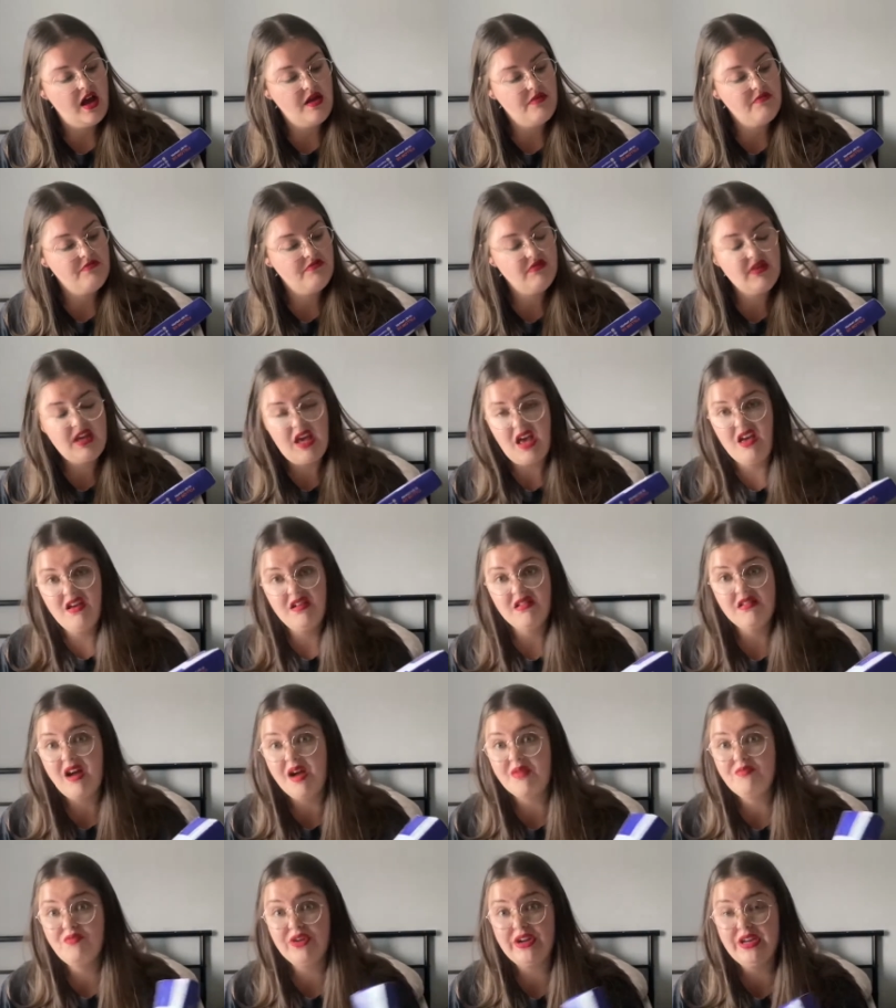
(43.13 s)
yeah,
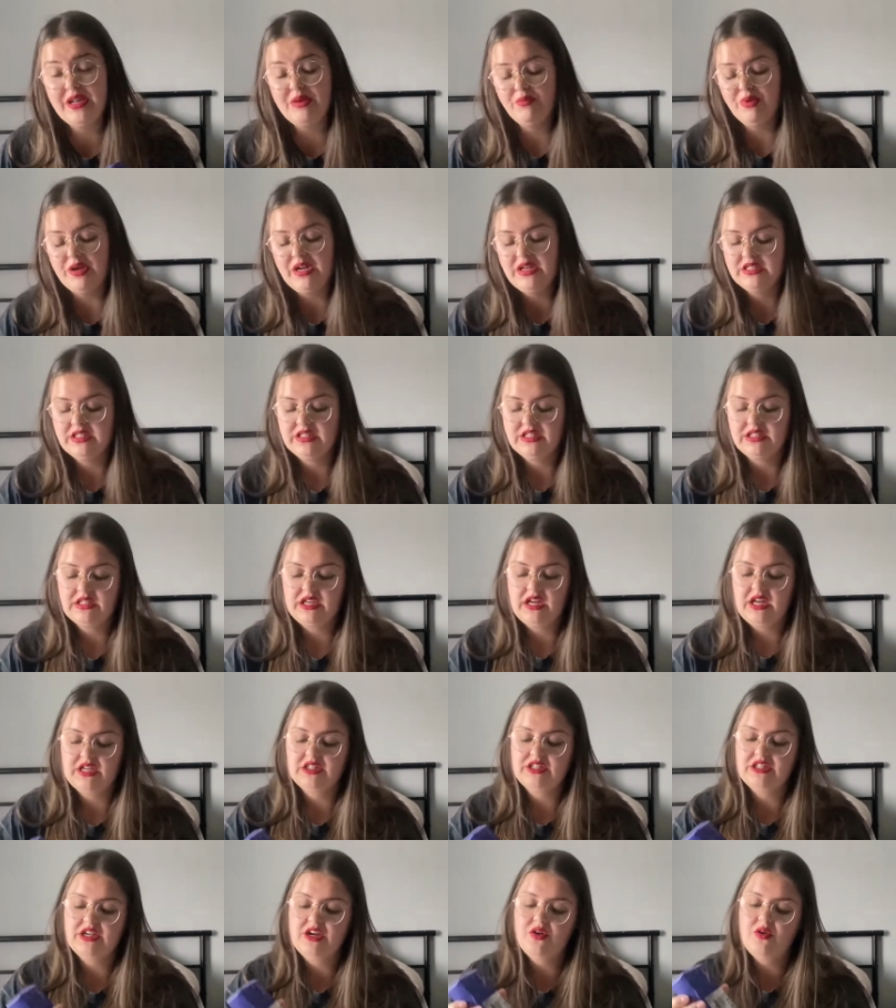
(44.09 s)
I'm really impressed.
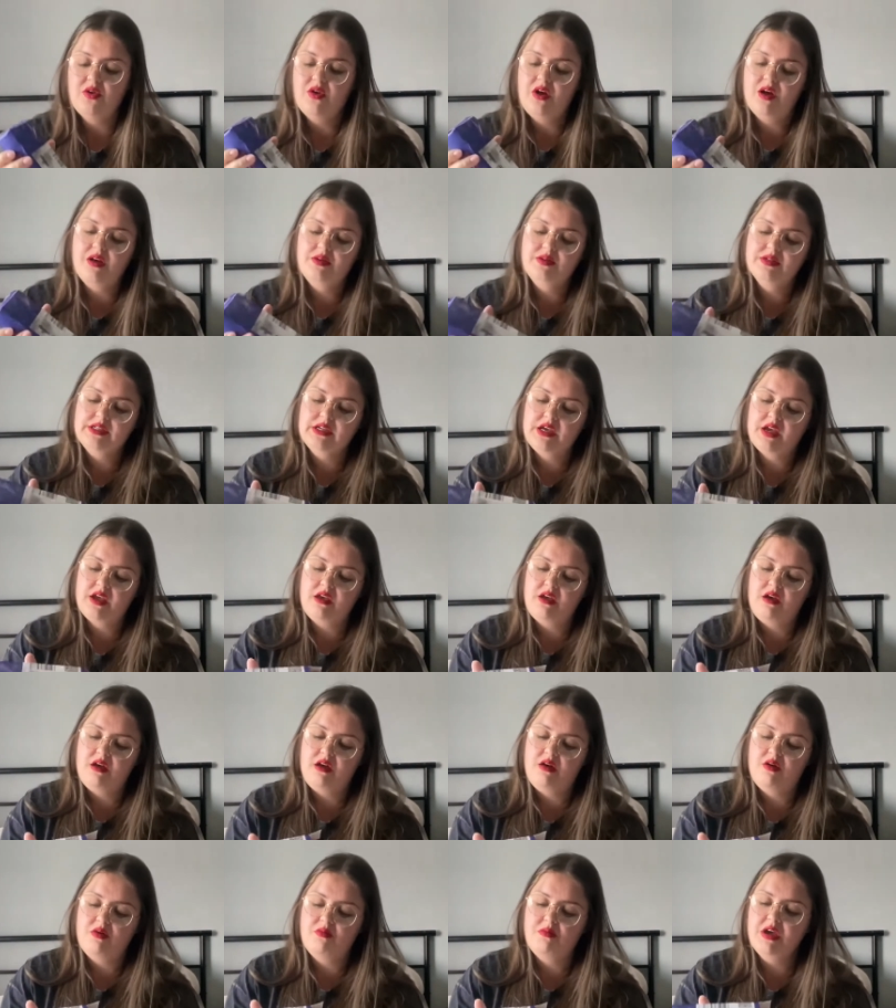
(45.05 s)
So I was like,
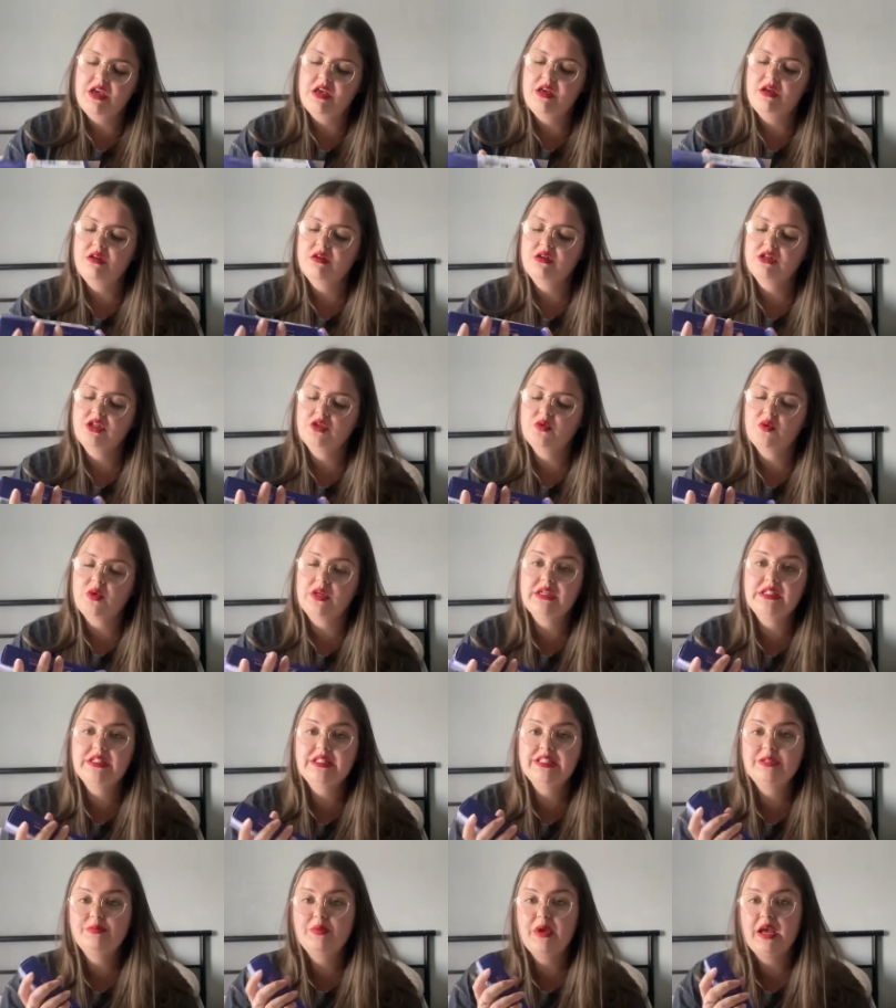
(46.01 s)
oh my gosh, what is
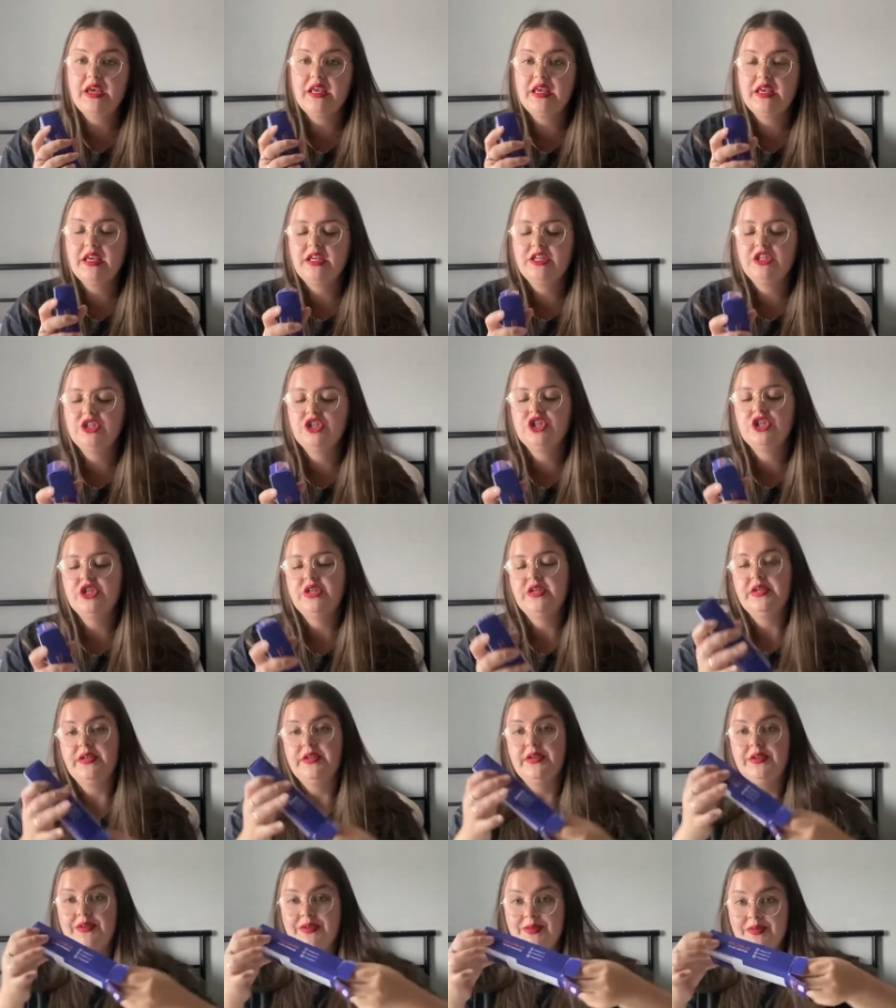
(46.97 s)
this package?
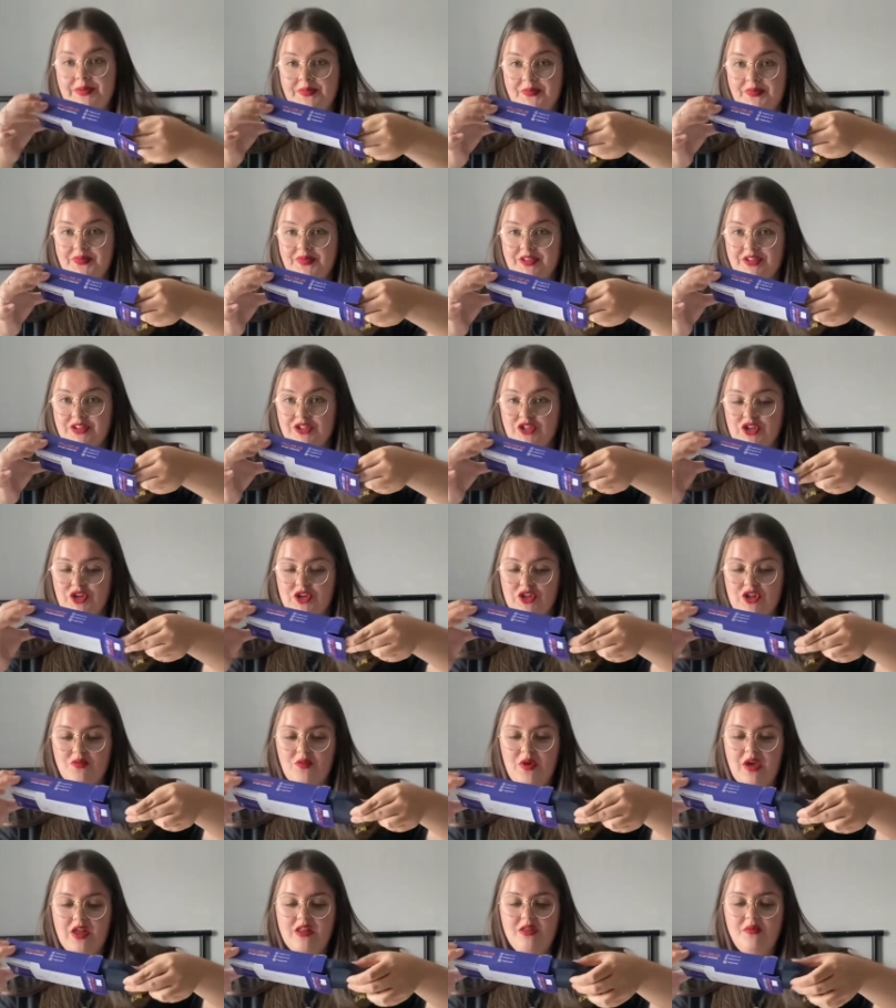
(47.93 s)
Took
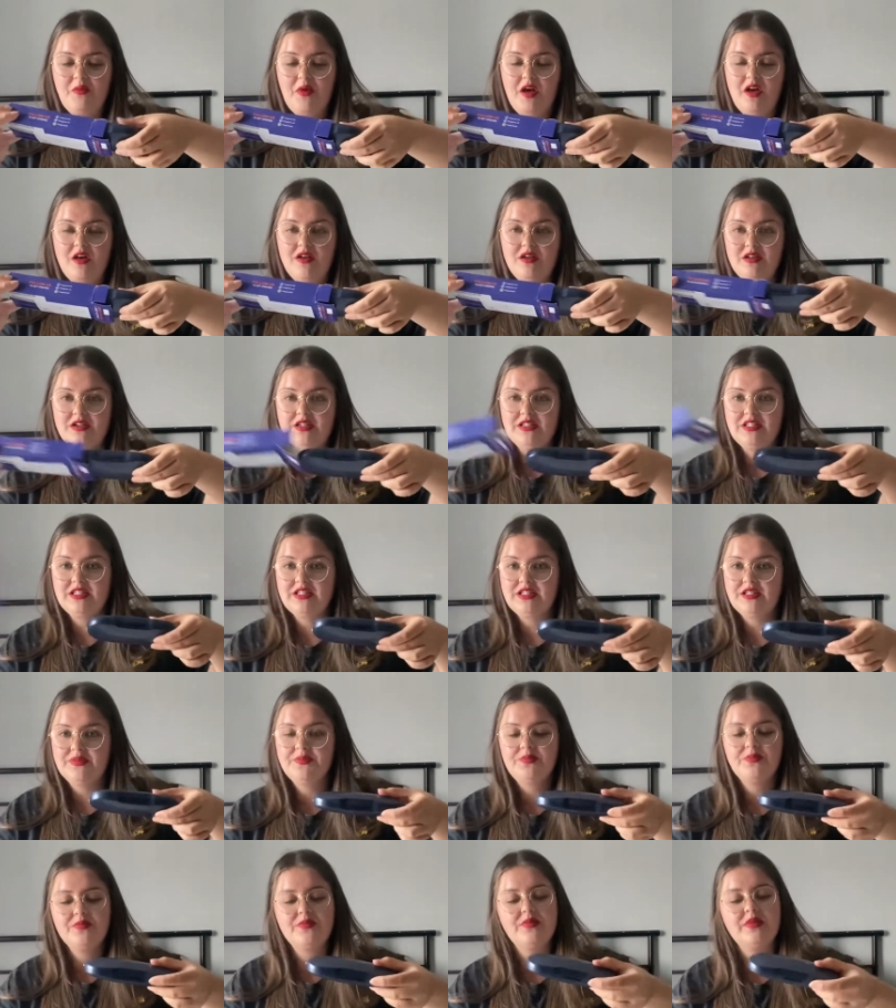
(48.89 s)
them out of the box.
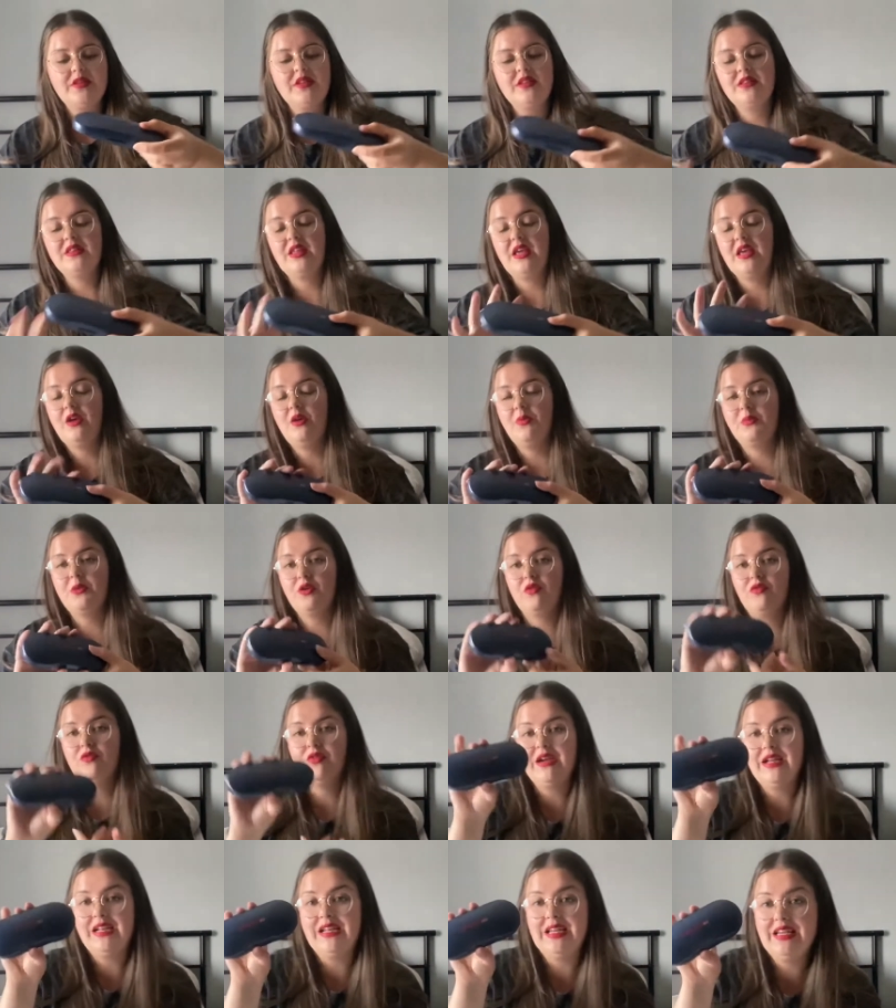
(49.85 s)
They come in a
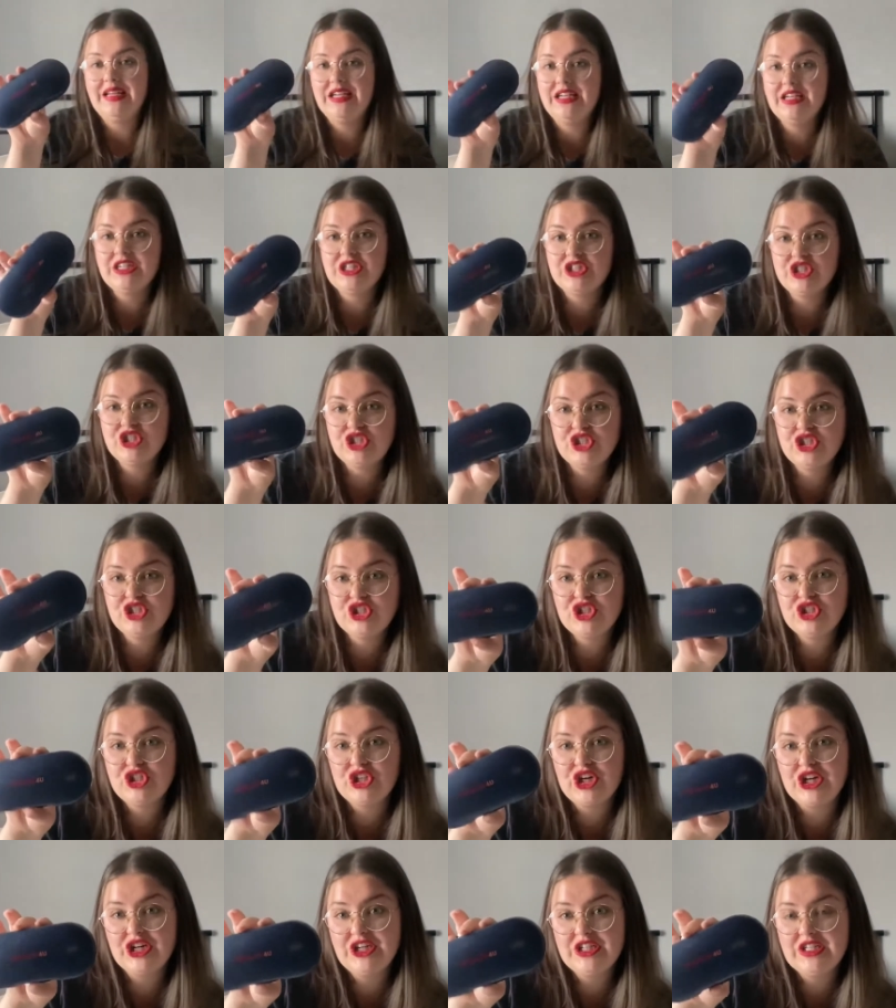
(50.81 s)
really
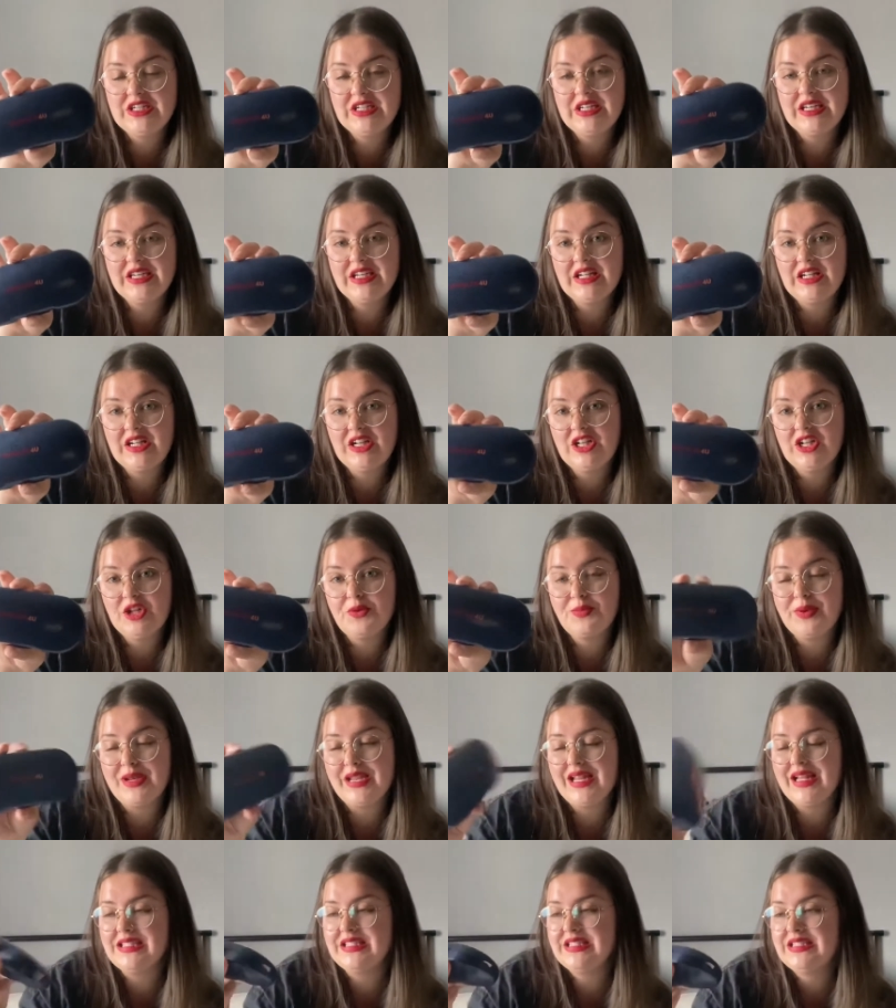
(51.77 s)
sturdy little
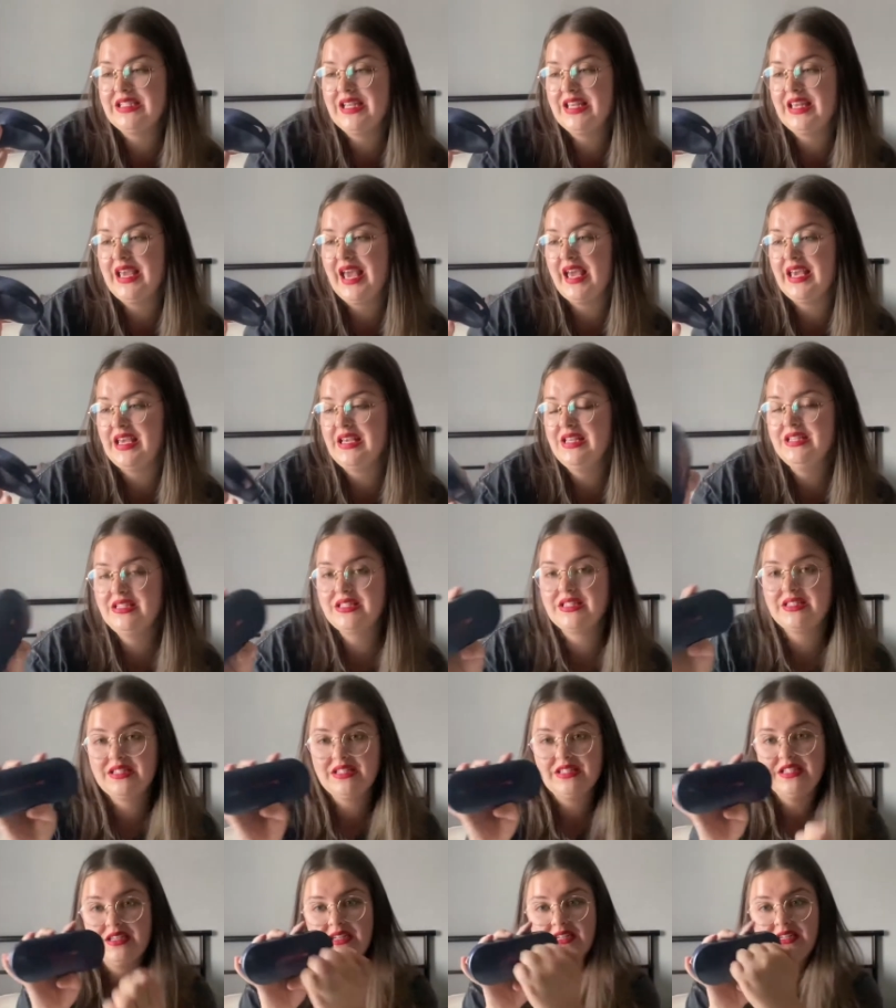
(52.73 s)
plastic case.